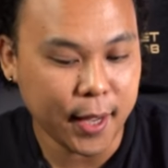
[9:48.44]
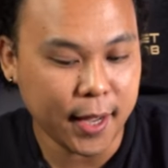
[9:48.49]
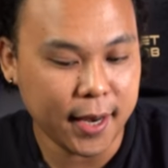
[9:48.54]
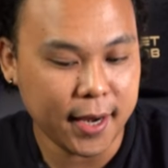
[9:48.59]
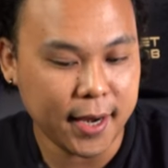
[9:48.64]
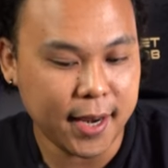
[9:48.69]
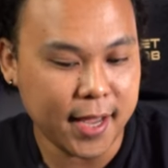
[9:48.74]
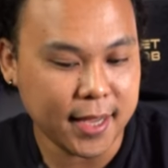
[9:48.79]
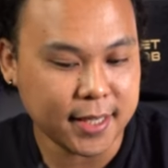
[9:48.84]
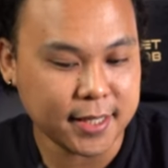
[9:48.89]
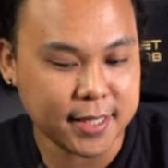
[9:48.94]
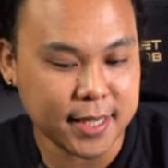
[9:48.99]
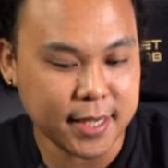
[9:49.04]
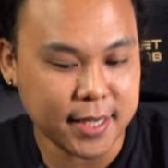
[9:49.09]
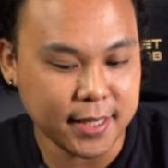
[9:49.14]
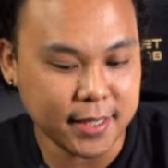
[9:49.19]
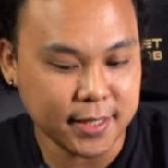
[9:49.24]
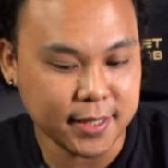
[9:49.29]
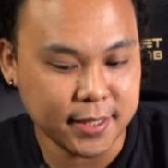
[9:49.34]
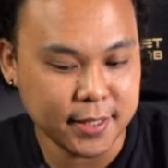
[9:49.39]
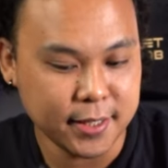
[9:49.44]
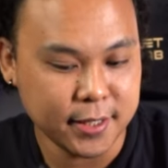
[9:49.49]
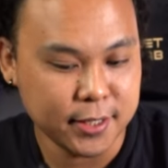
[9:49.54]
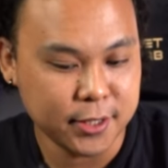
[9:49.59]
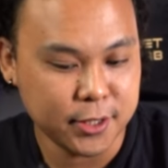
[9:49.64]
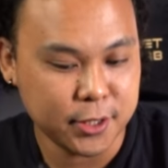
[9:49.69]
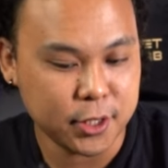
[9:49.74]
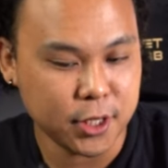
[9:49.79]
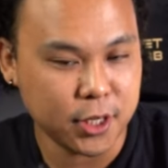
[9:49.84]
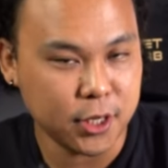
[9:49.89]
Alexa,
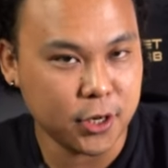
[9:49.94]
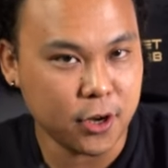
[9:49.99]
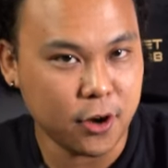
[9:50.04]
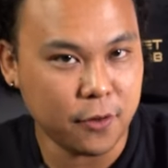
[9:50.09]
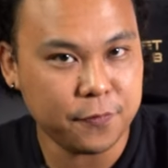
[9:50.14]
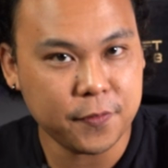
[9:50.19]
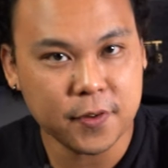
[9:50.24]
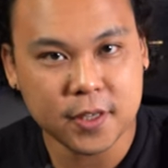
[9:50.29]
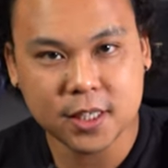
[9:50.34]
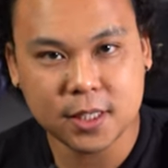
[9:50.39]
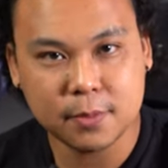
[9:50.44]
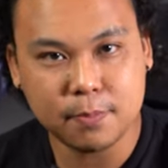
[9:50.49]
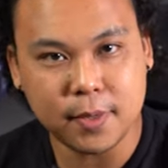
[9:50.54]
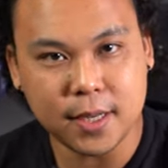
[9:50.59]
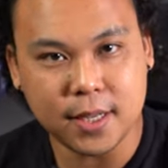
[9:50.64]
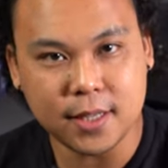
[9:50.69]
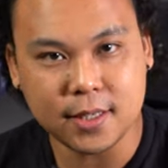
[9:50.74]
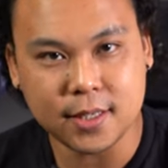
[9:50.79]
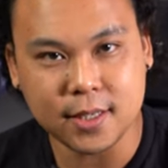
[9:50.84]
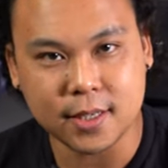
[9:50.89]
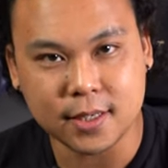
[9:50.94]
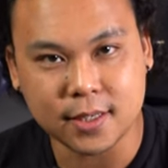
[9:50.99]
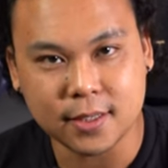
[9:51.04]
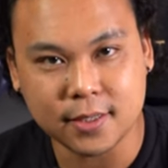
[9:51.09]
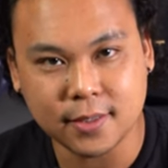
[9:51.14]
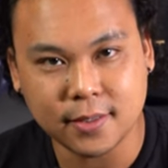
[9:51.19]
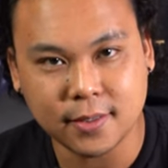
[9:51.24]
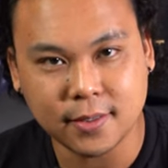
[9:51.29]
turn off Splinter.